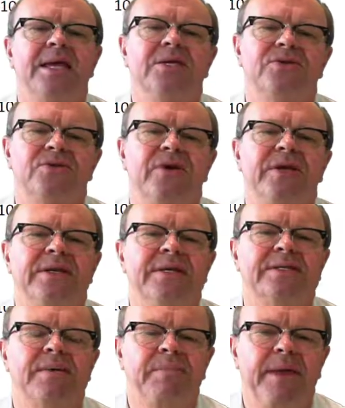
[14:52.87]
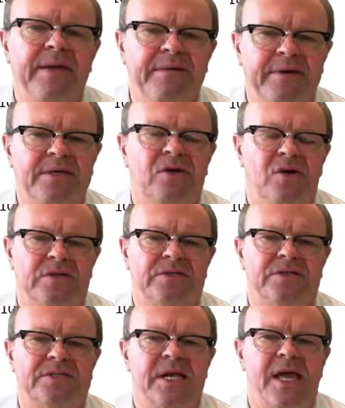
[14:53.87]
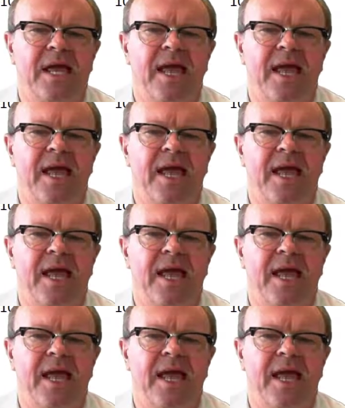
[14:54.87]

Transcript: is treated as a period cost